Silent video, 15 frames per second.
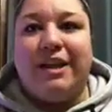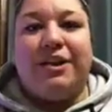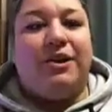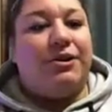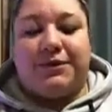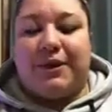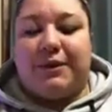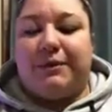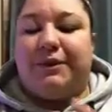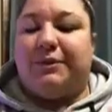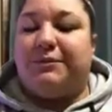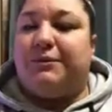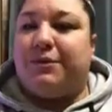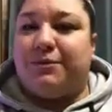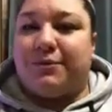You know, girls are able
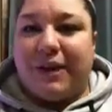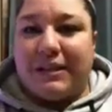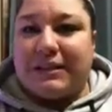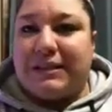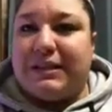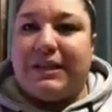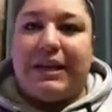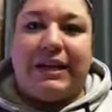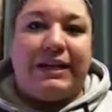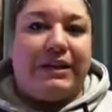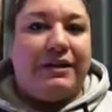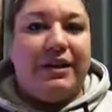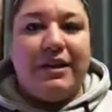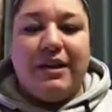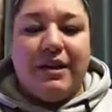to do wrestling, and
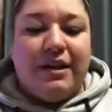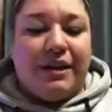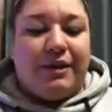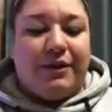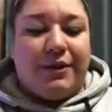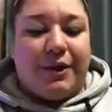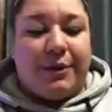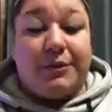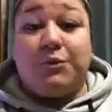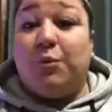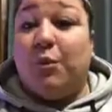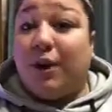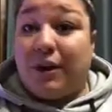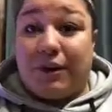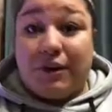you know there was
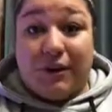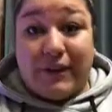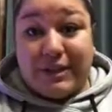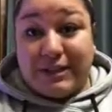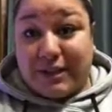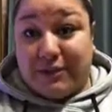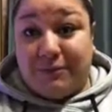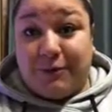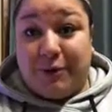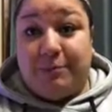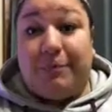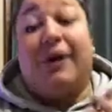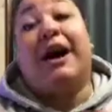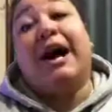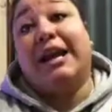one girl that did
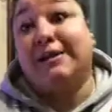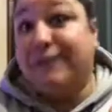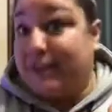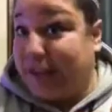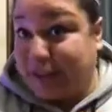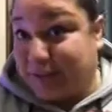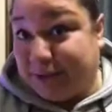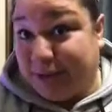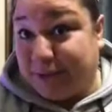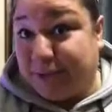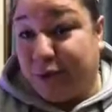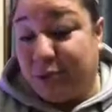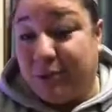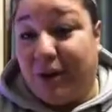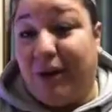football. I even got to play
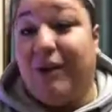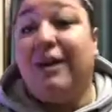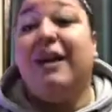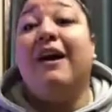football.